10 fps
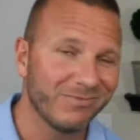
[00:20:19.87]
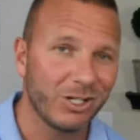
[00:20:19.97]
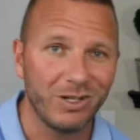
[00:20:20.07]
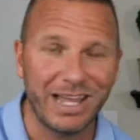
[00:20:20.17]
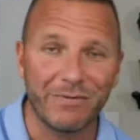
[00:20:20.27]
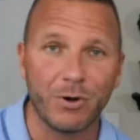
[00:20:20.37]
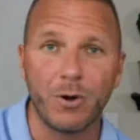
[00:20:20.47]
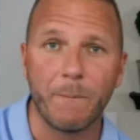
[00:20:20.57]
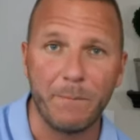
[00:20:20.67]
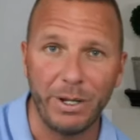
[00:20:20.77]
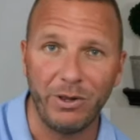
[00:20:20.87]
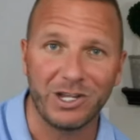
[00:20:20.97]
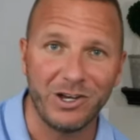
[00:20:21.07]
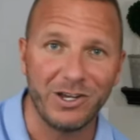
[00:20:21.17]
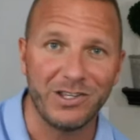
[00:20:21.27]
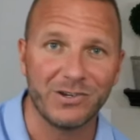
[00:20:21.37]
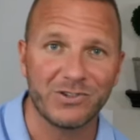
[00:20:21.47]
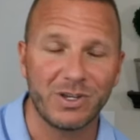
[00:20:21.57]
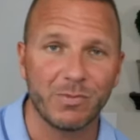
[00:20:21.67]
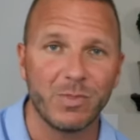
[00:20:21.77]
clever bill of goods or
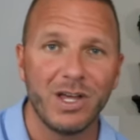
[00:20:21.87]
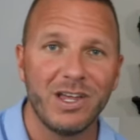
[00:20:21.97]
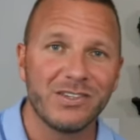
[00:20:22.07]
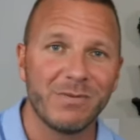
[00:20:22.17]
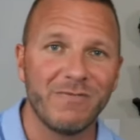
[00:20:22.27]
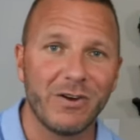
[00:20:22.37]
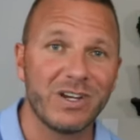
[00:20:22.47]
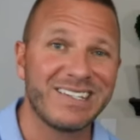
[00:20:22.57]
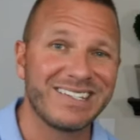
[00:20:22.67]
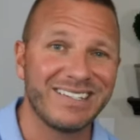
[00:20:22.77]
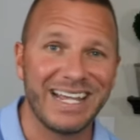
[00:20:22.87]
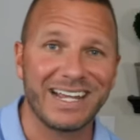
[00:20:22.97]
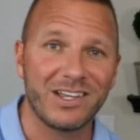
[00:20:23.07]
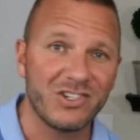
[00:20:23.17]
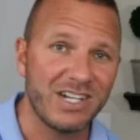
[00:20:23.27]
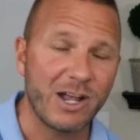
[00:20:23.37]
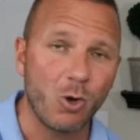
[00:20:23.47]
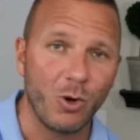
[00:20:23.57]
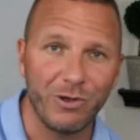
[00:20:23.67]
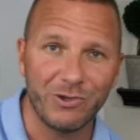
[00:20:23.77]
some very slick snake
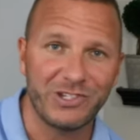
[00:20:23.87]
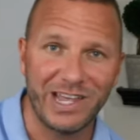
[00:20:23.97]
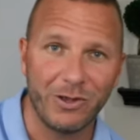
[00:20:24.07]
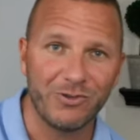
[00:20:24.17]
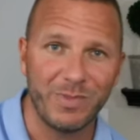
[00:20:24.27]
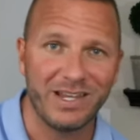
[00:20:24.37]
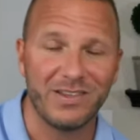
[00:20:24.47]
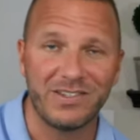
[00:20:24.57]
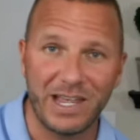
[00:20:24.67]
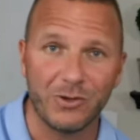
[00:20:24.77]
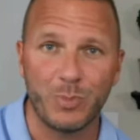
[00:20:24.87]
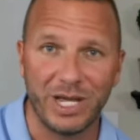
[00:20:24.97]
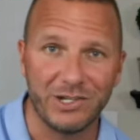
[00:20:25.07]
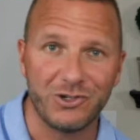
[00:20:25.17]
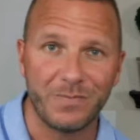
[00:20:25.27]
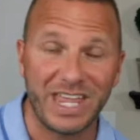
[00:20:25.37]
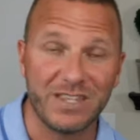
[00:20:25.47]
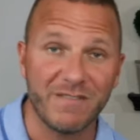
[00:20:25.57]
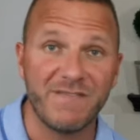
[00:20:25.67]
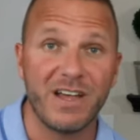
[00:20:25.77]
oil salesman sales pitch that
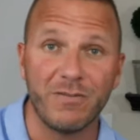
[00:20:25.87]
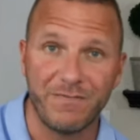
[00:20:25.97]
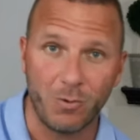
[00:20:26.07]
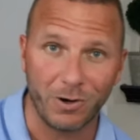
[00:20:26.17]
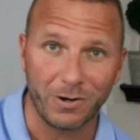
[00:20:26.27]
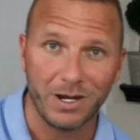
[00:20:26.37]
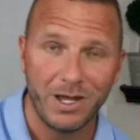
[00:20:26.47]
you fell for